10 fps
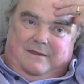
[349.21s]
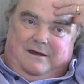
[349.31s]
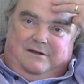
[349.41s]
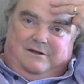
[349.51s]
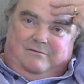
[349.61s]

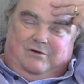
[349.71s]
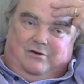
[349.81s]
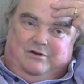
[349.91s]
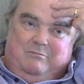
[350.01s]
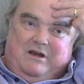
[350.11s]

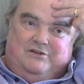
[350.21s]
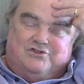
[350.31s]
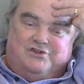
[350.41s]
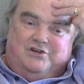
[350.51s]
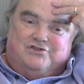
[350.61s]
they make
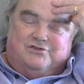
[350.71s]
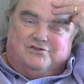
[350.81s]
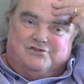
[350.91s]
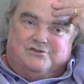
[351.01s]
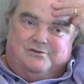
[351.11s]

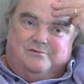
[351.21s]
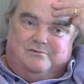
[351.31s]
distinctions